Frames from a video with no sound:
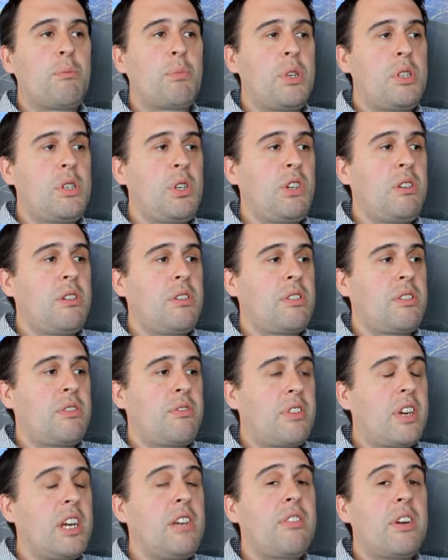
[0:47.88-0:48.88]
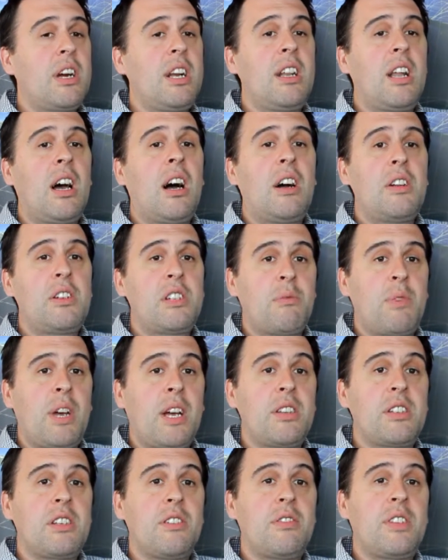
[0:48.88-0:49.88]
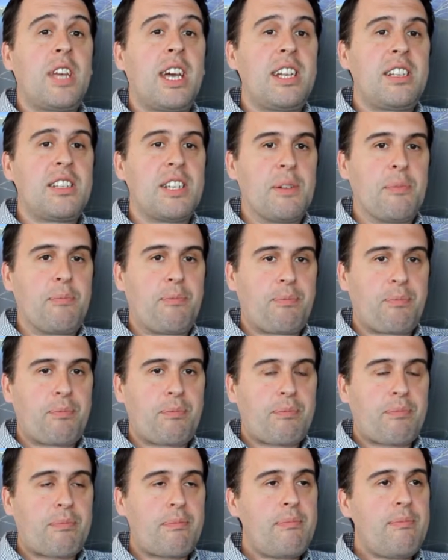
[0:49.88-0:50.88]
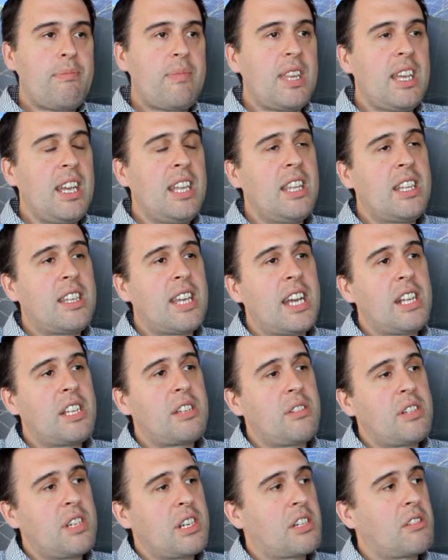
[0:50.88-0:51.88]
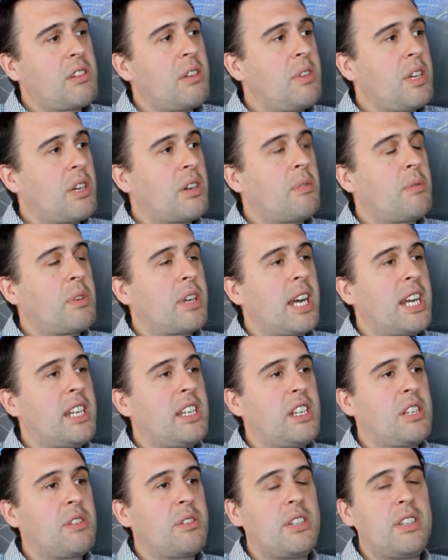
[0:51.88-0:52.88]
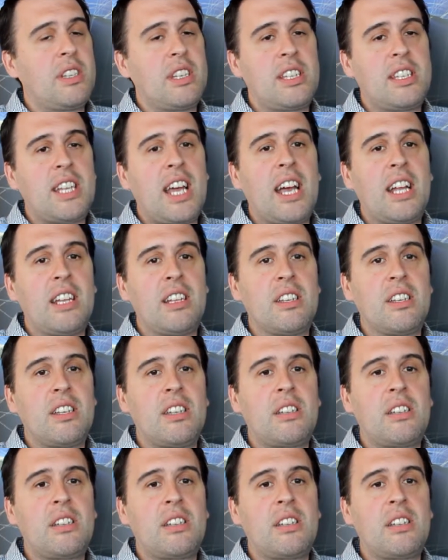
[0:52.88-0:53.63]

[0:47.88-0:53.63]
produce very, very large amounts of data, and the data is extremely complicated to understand.